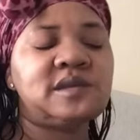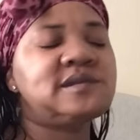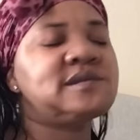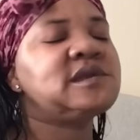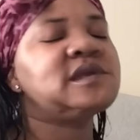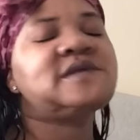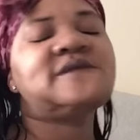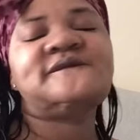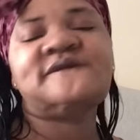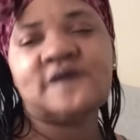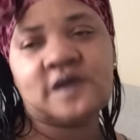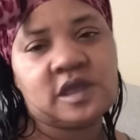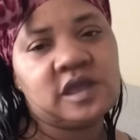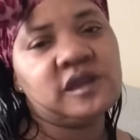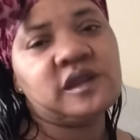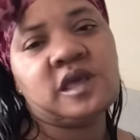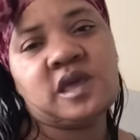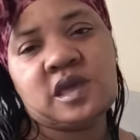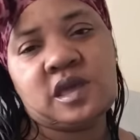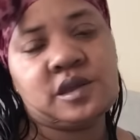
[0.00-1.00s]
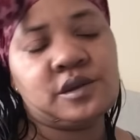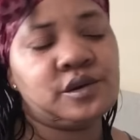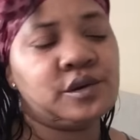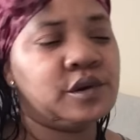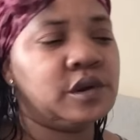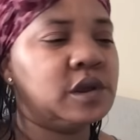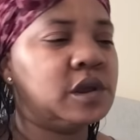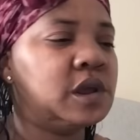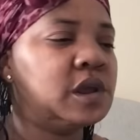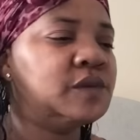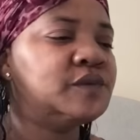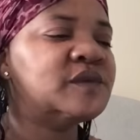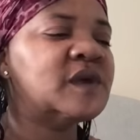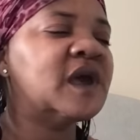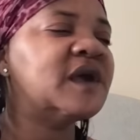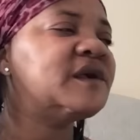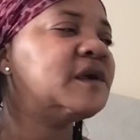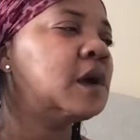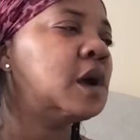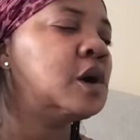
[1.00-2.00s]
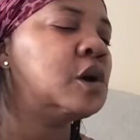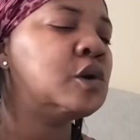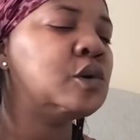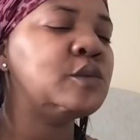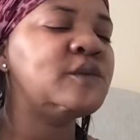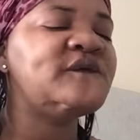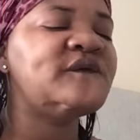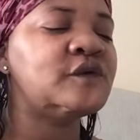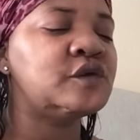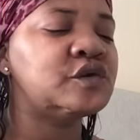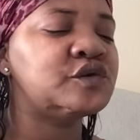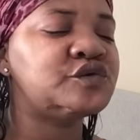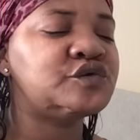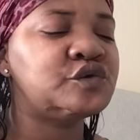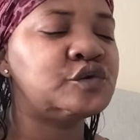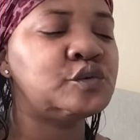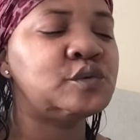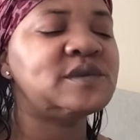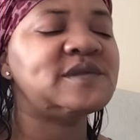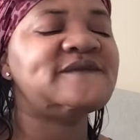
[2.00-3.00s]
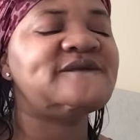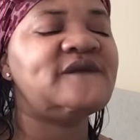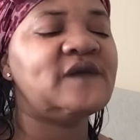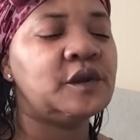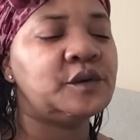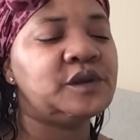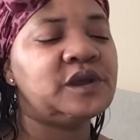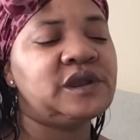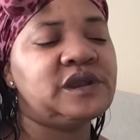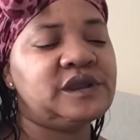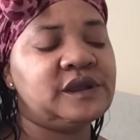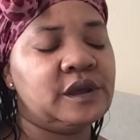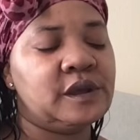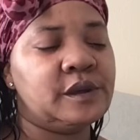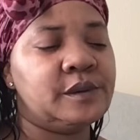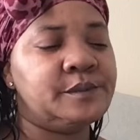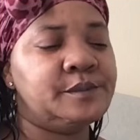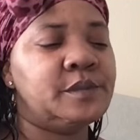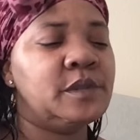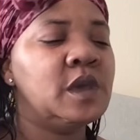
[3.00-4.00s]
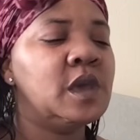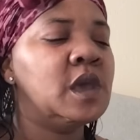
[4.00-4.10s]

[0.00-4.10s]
just fucking ignorant. That whole photo shoot was very dumb.